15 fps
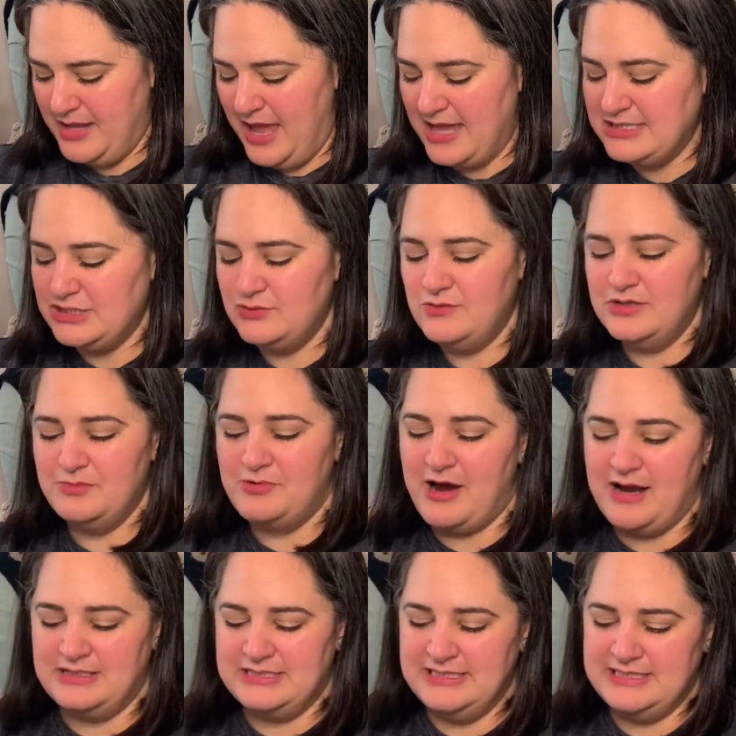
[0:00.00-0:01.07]
I do want to
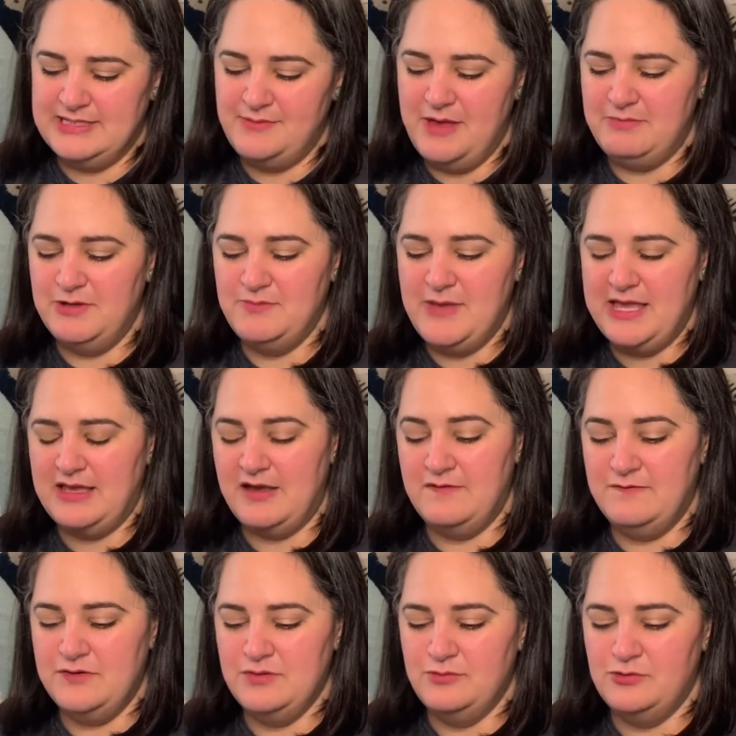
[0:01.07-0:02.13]
practice and maybe make a
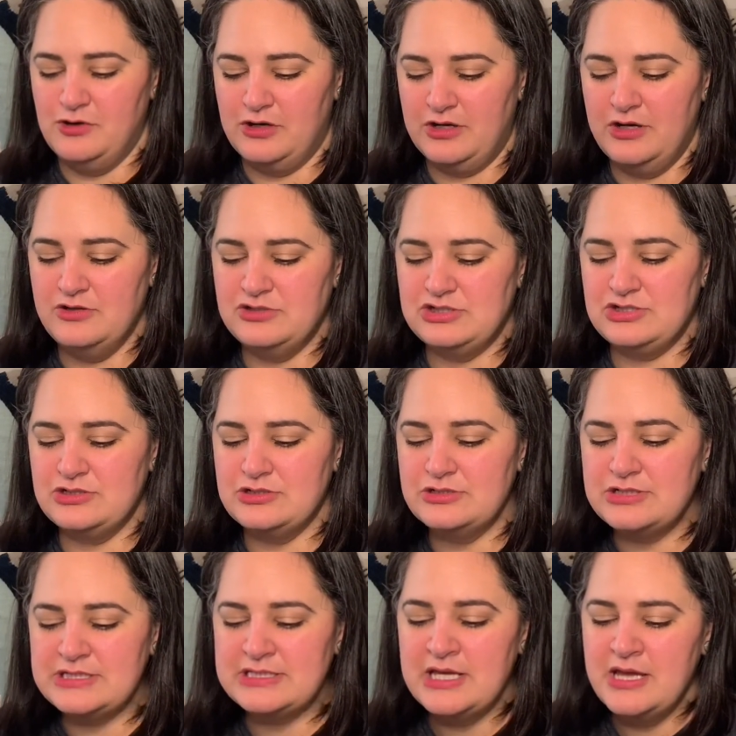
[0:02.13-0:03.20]
few more
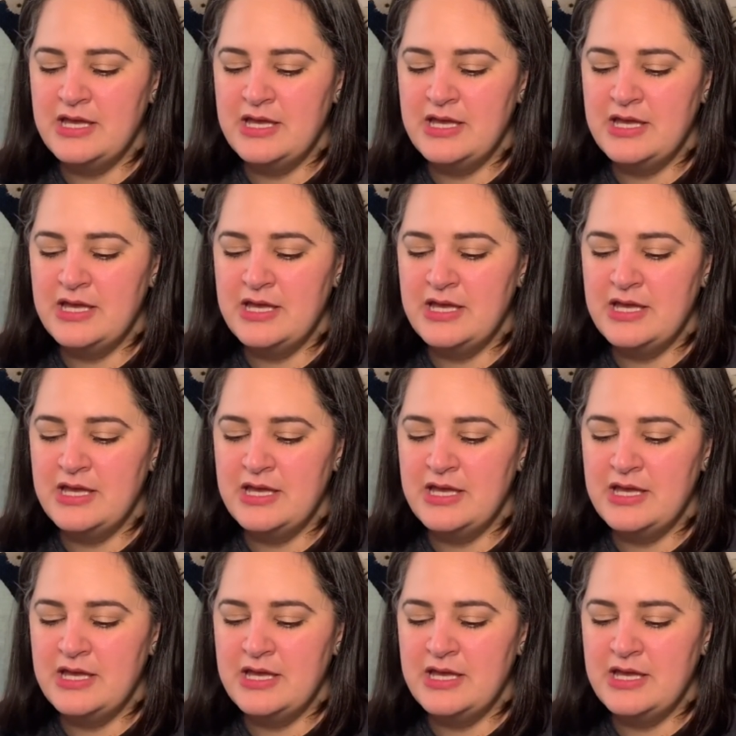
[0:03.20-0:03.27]
coasters,